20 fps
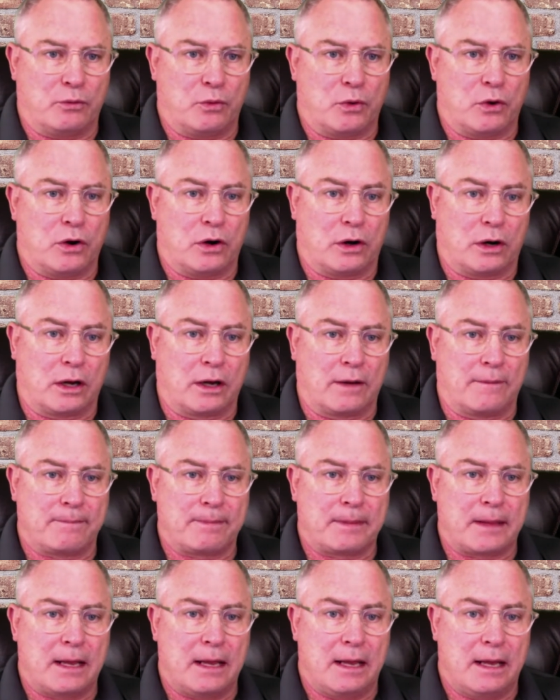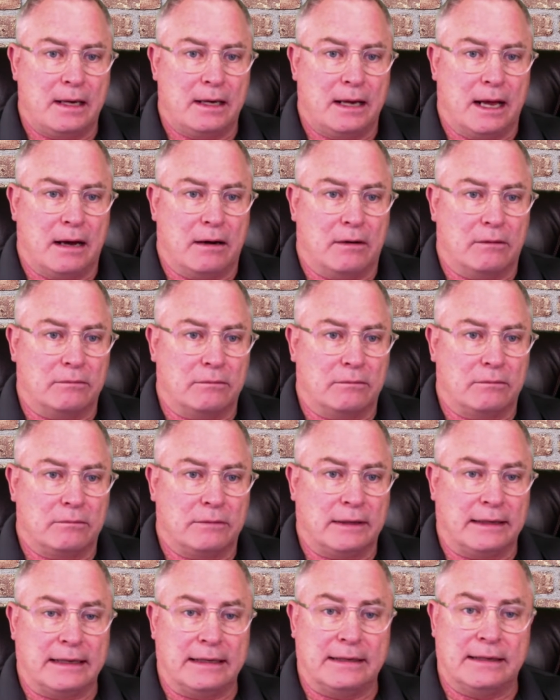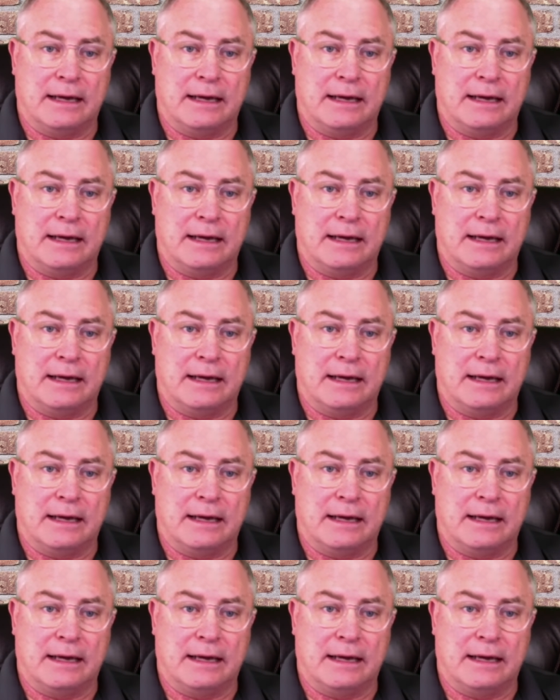work. Now, they need the